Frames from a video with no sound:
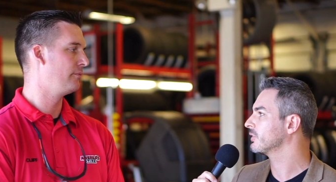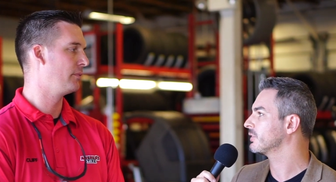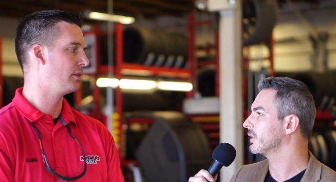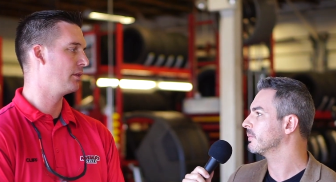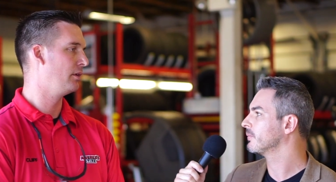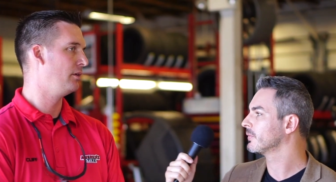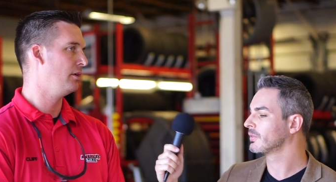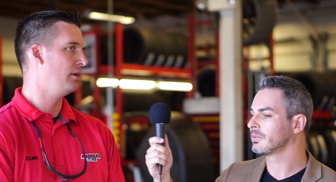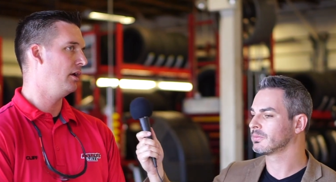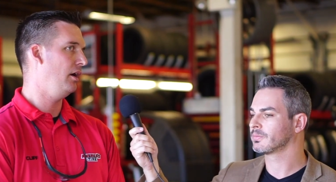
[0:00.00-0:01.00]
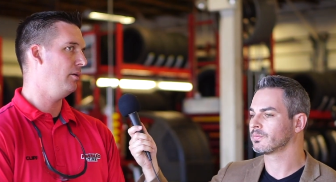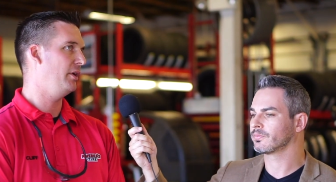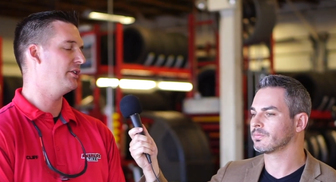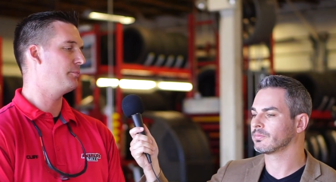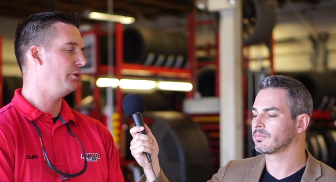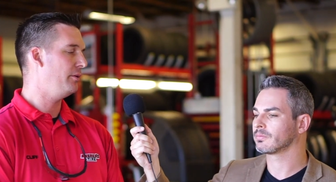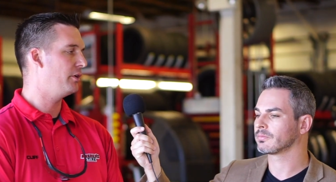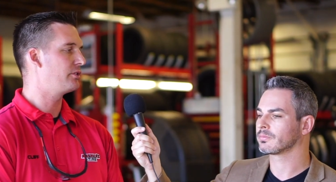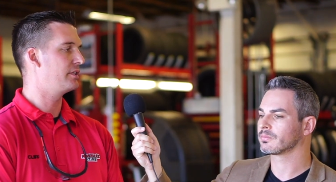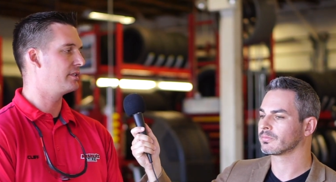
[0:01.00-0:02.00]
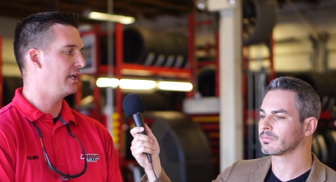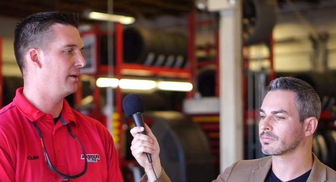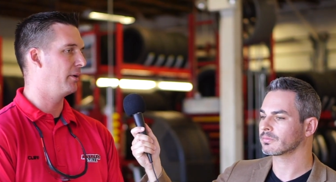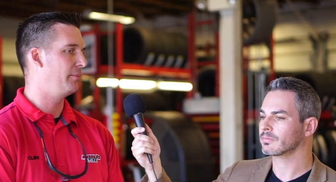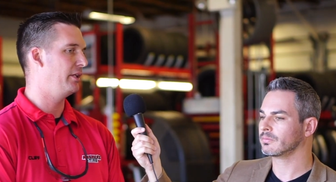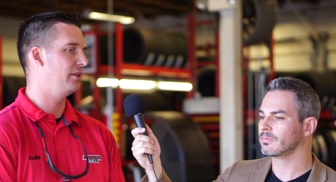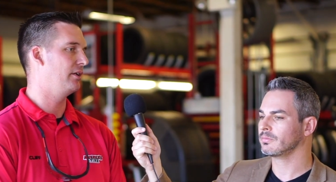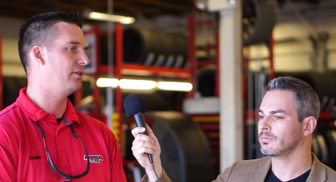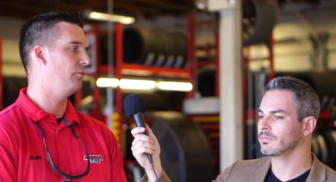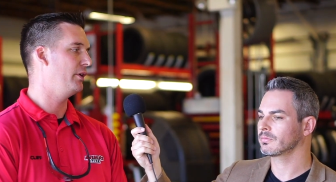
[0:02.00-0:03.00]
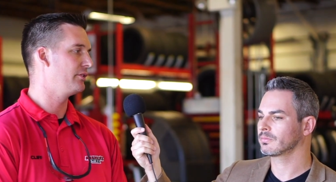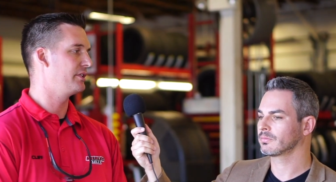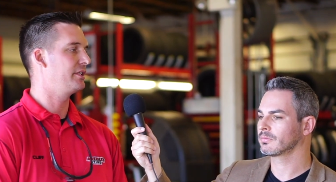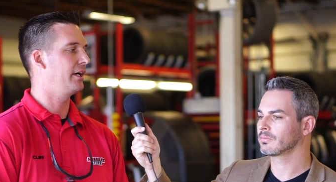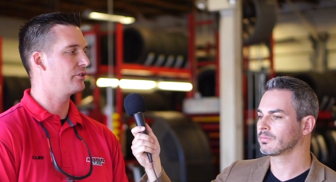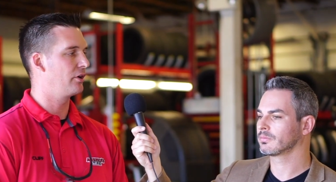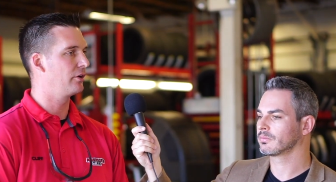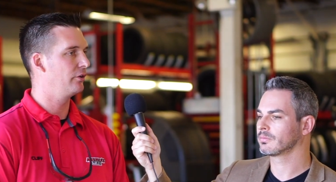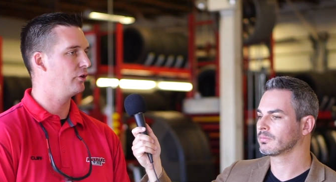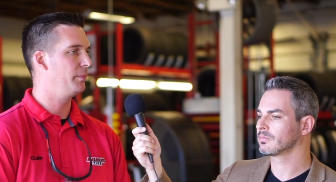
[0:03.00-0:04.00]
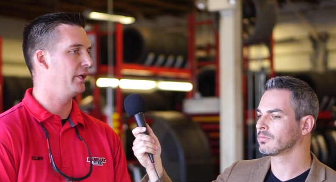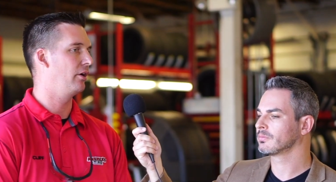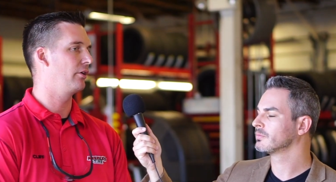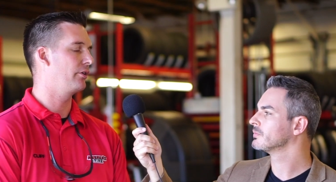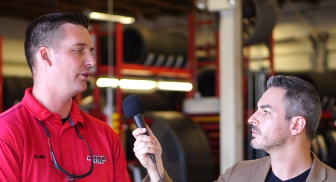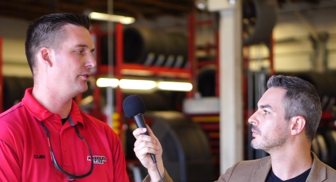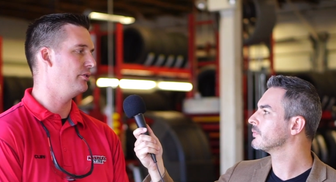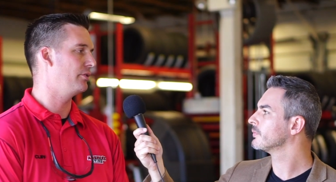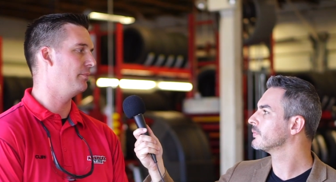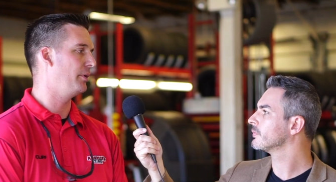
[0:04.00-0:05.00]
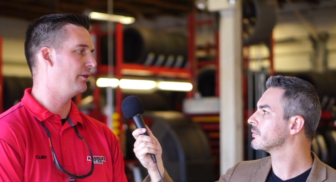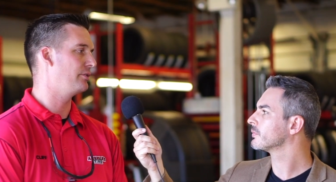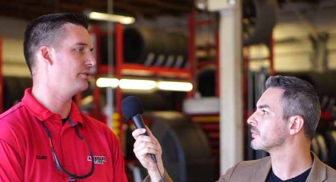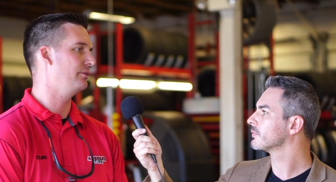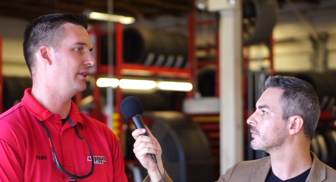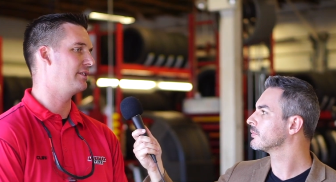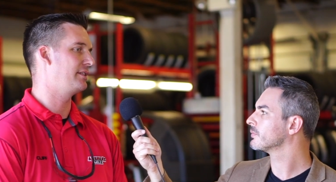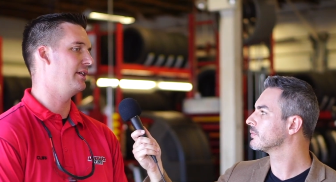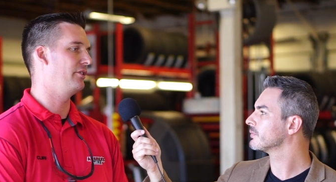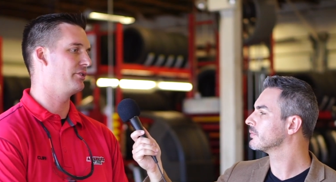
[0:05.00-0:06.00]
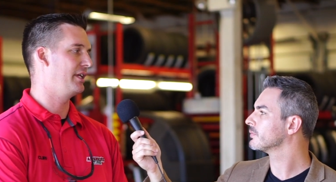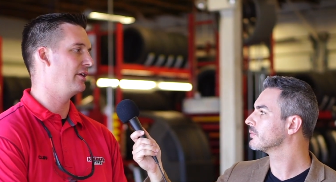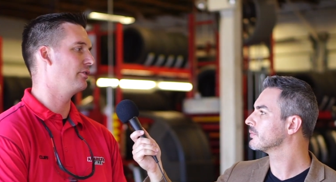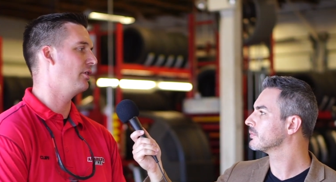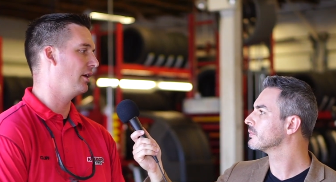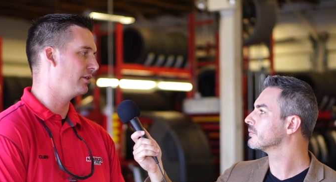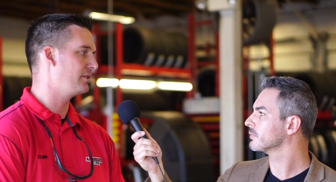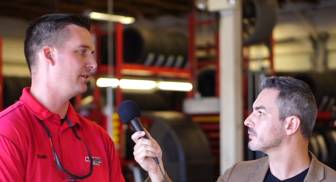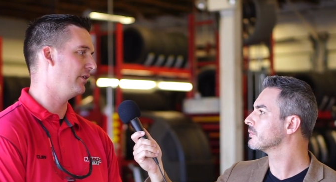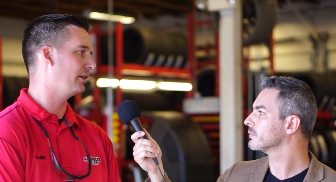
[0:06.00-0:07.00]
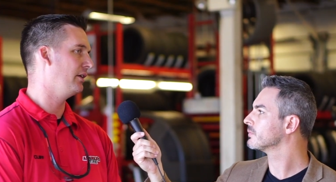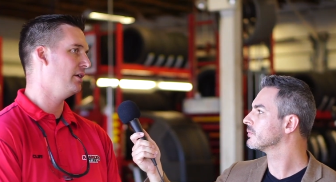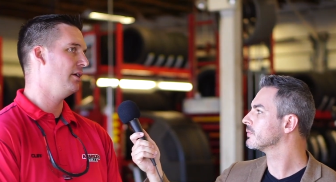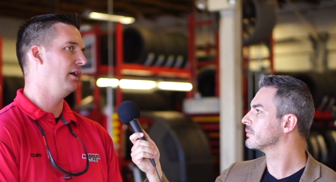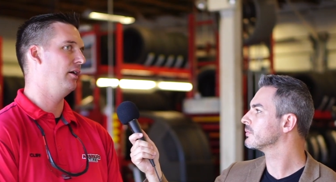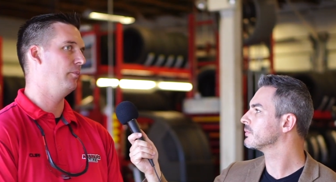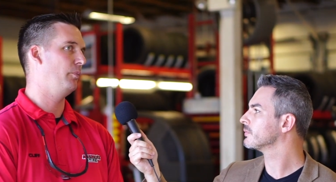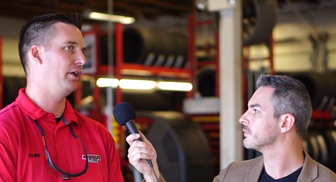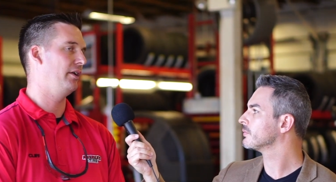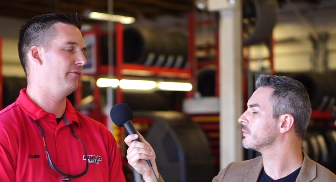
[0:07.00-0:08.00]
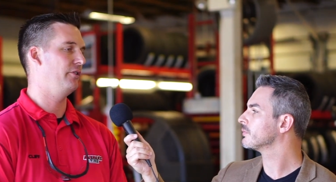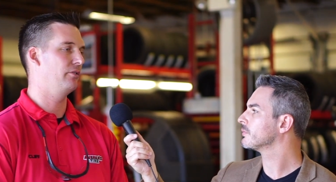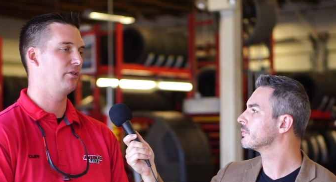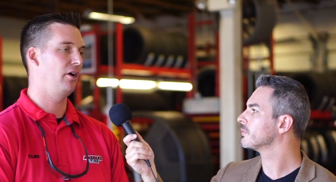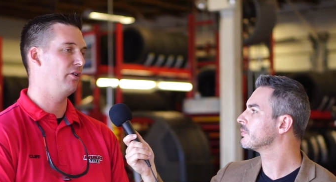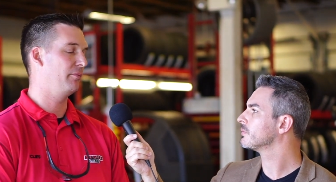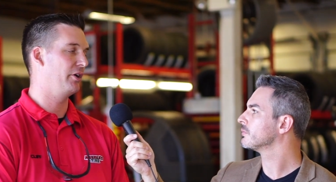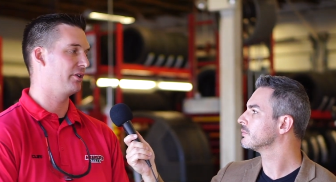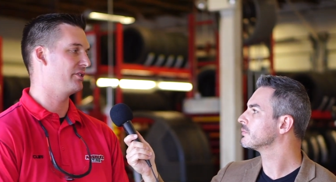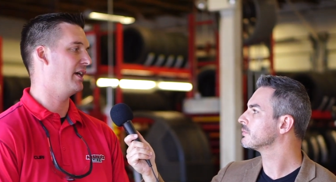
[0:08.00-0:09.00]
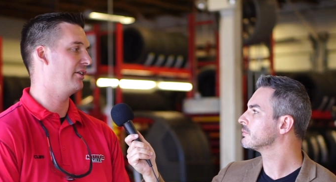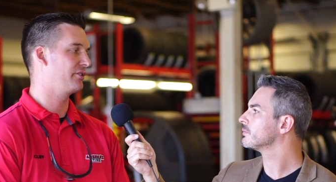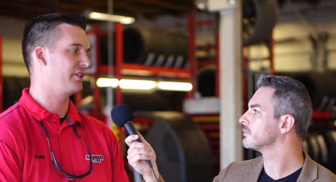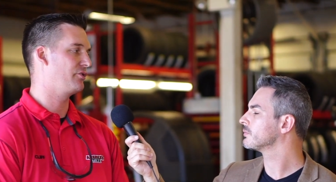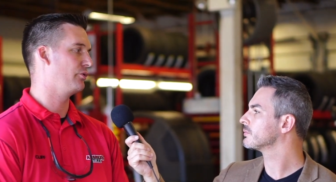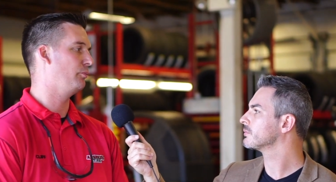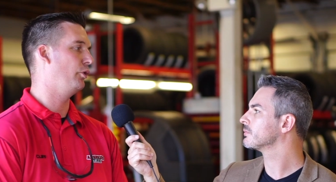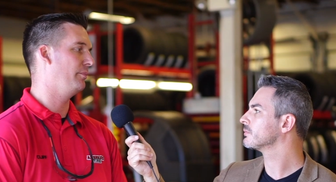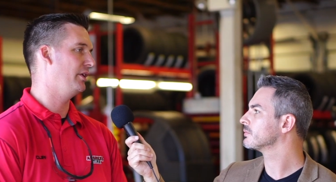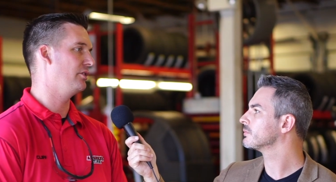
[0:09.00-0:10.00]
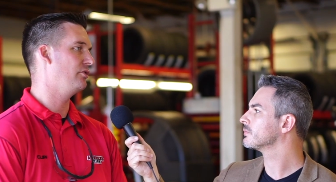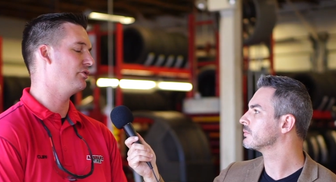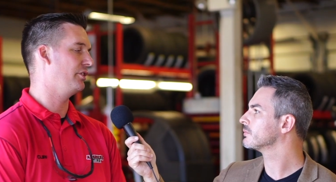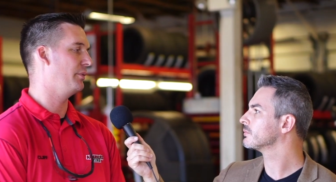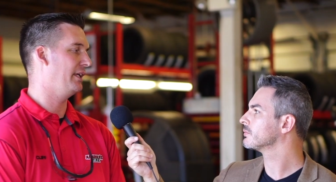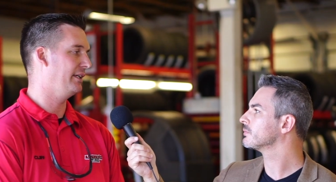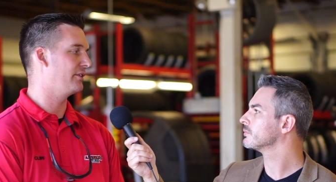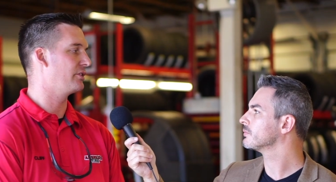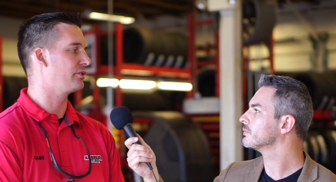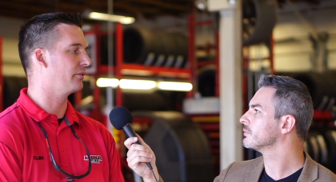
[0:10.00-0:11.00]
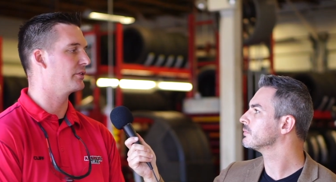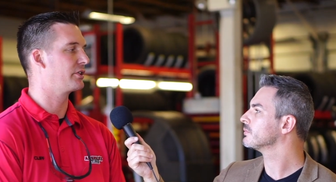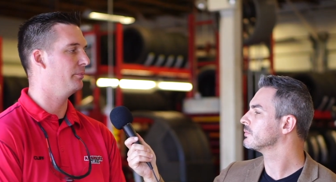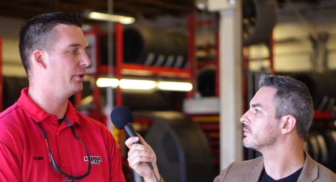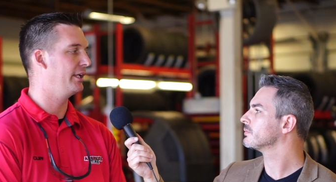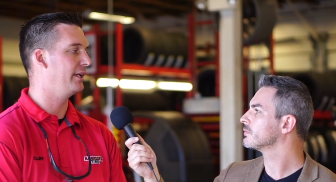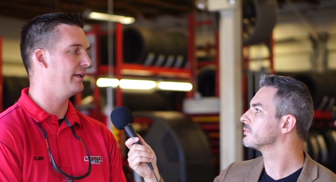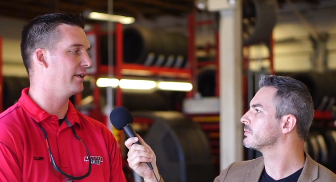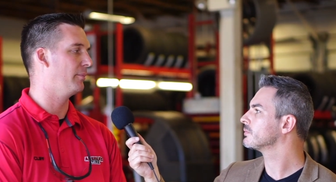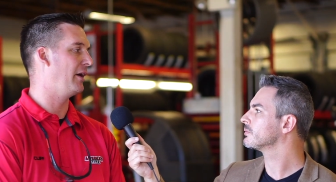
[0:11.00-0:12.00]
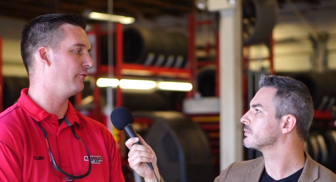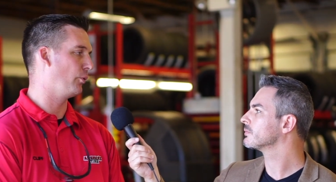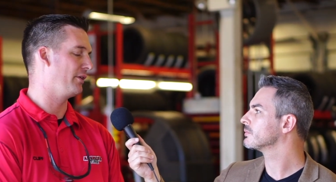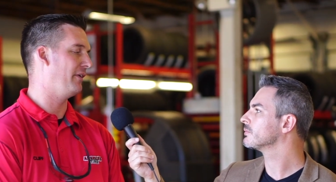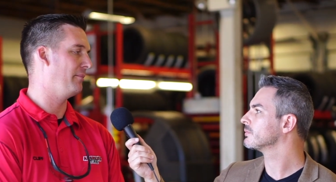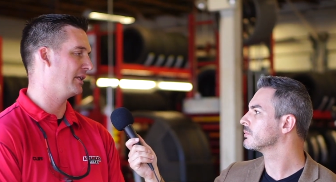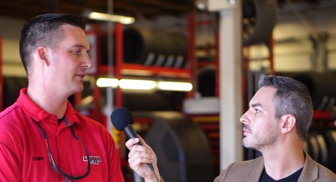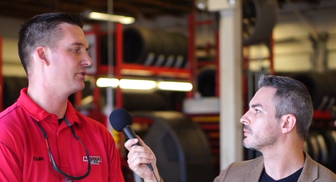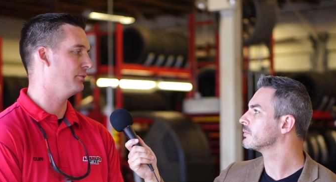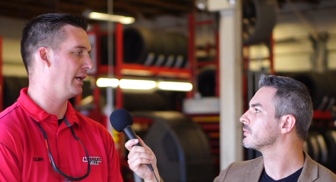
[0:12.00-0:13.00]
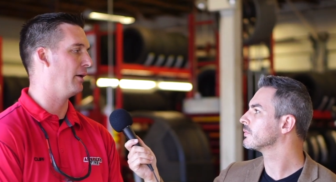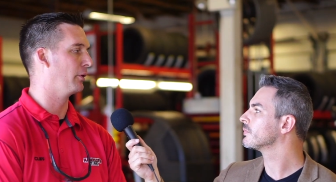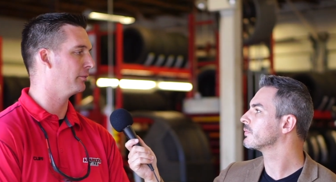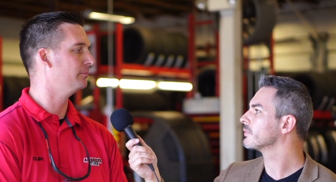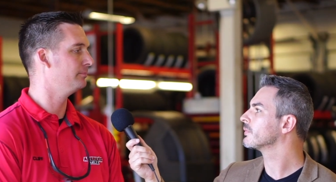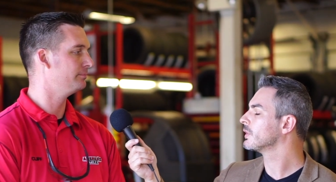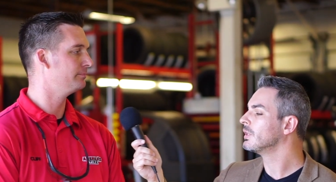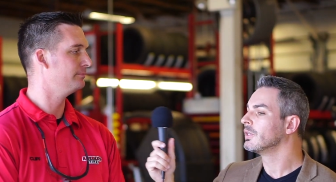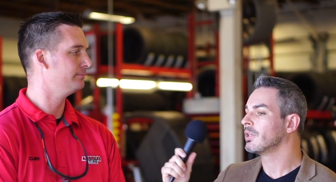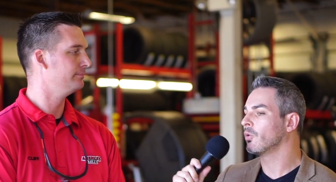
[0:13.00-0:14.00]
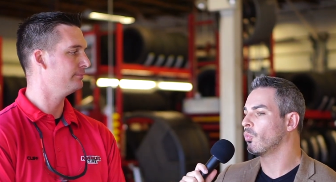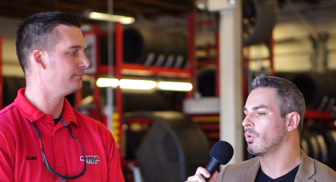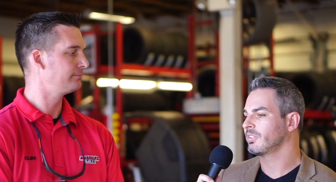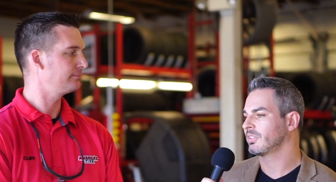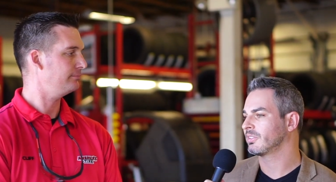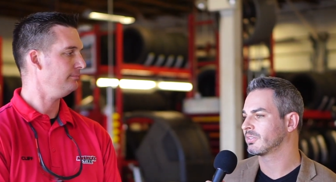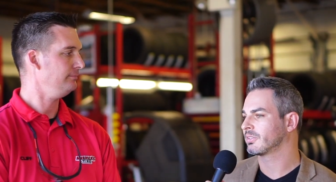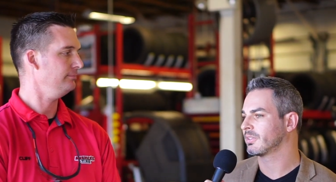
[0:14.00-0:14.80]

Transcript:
Speaker 1: the same?
Speaker 2: Um, it's pretty much the same. I mean, the, the wheels and tires are a little bit harder to do compared to, let's say, your standard Honda Civic. Um, but if you call it America's Tire and schedule an appointment, usually we can get the service completed in about 45 minutes to an hour.
Speaker 1: Now, once it's